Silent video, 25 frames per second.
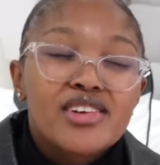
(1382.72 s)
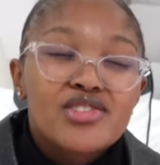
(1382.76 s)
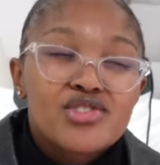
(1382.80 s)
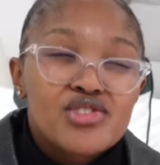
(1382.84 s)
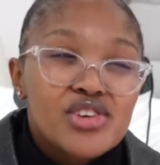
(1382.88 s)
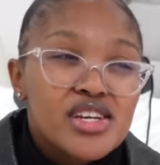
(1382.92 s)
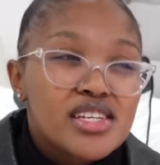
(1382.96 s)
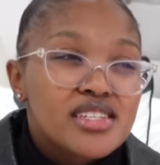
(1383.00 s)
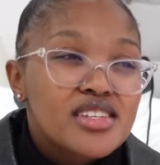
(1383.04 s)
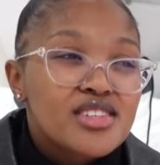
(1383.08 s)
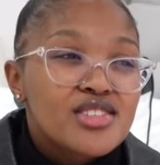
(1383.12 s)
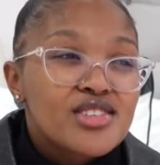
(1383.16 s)
at
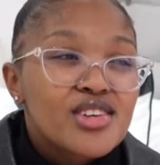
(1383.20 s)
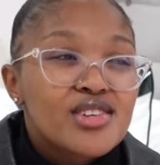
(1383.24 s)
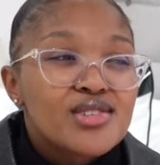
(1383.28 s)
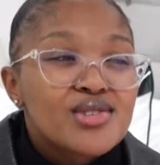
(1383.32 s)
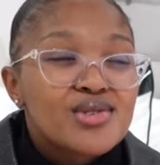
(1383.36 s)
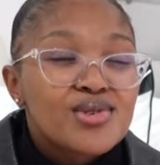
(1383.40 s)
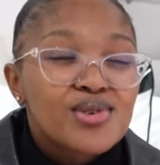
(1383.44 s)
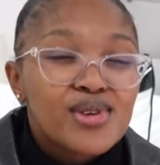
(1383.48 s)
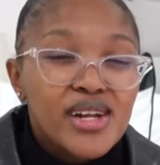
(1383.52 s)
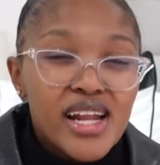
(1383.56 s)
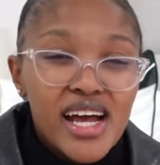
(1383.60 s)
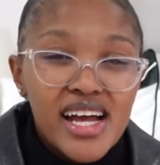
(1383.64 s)
Ray's. It's not
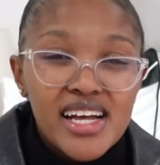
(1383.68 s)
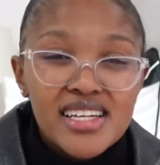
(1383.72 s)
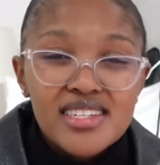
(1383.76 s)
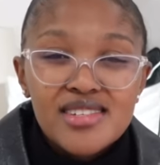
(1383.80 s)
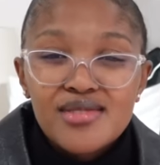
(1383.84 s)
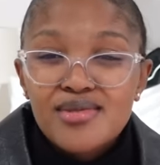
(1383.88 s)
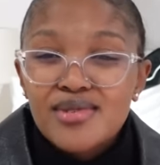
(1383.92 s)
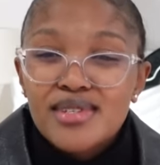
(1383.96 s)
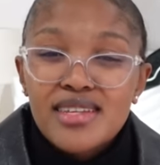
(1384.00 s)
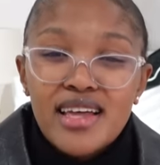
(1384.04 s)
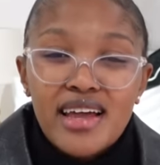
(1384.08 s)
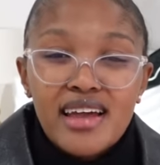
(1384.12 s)
so nice.
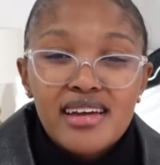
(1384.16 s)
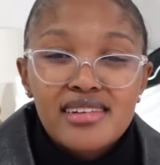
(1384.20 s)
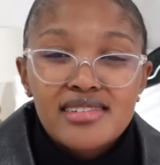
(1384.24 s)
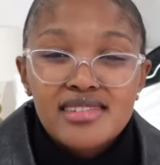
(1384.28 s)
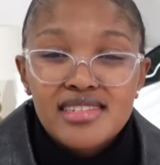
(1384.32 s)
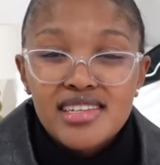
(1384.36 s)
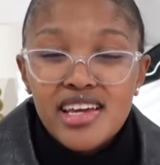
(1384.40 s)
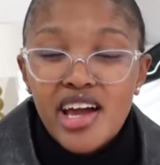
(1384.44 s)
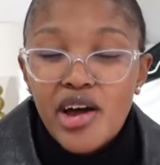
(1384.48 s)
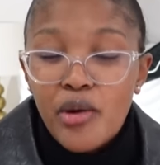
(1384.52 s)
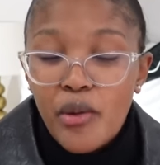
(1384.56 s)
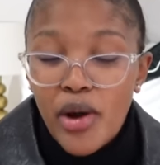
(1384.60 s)
It was like
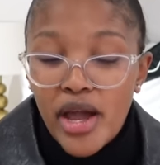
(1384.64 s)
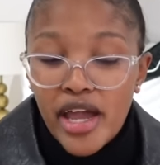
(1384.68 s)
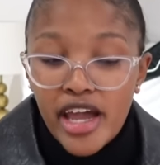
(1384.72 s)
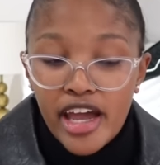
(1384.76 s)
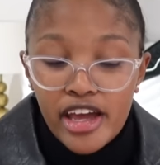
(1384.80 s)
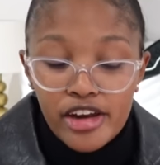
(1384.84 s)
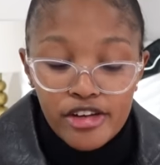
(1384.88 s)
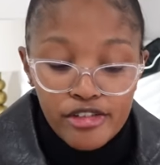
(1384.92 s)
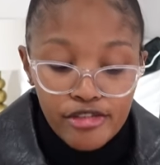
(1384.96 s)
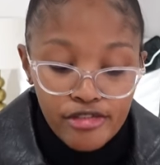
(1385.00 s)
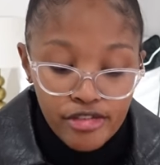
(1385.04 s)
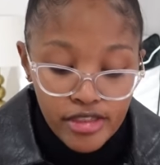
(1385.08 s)
a DIY
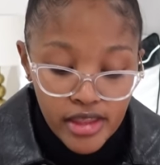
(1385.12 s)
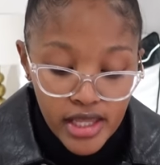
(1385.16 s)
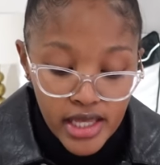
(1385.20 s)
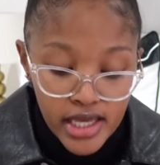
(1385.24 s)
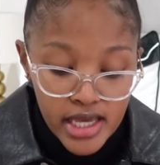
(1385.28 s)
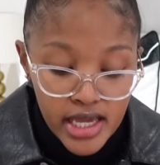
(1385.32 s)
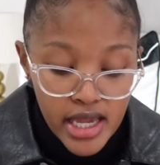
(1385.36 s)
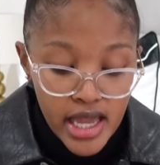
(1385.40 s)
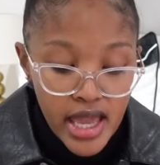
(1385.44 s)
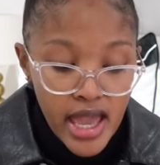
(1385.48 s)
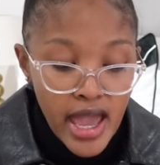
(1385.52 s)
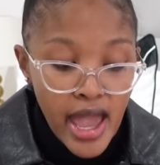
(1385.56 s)
kind of
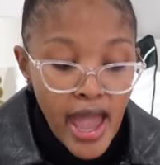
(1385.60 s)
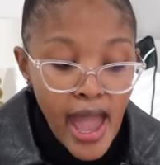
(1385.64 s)
thing.